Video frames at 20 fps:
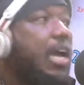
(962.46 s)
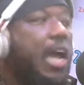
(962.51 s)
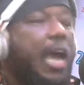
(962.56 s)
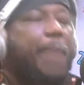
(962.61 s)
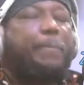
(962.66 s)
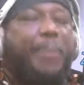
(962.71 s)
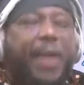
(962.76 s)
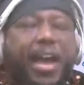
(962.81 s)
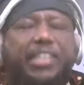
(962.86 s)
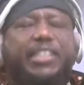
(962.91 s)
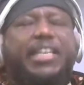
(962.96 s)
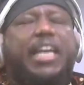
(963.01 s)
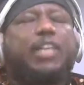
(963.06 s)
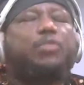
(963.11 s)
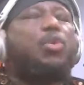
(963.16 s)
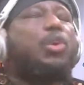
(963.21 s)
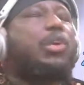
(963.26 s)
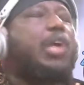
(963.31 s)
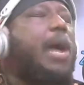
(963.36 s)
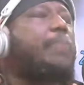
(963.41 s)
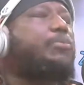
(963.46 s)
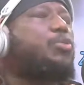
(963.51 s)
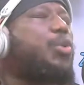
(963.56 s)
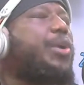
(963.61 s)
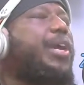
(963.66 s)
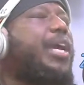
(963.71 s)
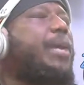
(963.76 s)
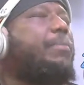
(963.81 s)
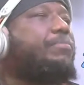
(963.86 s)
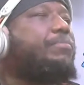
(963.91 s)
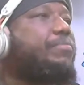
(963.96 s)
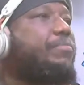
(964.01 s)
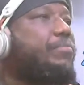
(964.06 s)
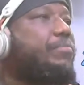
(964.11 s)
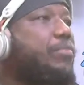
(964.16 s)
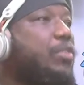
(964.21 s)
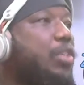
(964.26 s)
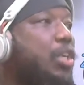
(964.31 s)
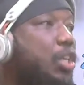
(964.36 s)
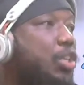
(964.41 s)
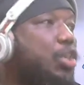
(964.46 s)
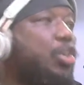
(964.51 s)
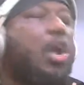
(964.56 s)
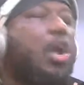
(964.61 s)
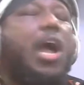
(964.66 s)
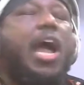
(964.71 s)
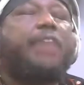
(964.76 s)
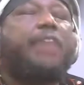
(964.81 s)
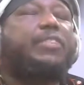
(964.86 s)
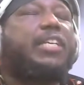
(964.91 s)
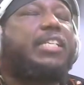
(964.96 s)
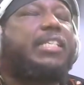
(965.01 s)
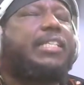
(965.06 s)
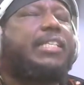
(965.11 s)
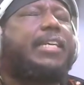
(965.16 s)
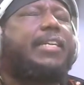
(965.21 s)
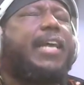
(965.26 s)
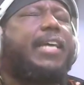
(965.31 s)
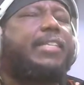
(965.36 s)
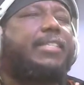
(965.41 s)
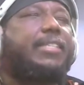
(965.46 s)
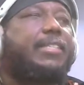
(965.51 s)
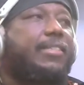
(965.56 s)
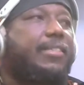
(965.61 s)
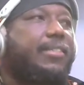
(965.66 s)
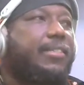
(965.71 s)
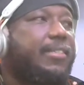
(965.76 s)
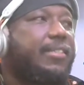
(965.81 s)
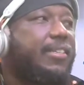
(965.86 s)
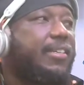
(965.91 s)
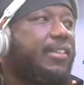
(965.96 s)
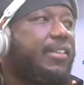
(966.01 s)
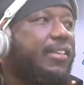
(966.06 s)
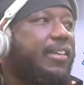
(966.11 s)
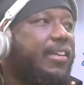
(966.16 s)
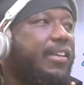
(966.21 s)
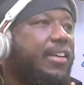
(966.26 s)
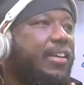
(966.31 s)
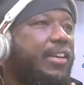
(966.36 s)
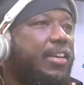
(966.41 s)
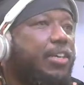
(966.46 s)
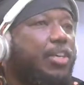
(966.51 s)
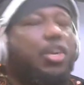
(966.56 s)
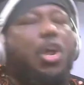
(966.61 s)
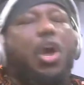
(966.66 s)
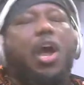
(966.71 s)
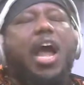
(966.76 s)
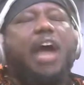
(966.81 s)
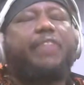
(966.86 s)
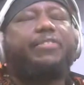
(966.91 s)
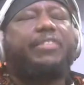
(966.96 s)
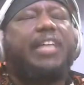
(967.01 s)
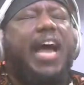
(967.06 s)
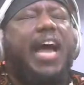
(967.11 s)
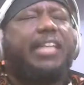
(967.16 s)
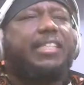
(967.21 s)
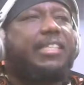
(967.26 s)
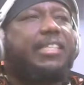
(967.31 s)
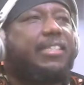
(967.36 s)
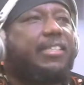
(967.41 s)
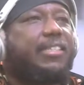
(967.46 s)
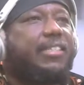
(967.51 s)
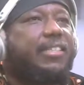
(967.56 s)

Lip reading: A patient will come to him. You don't have this sickness. You don't have that.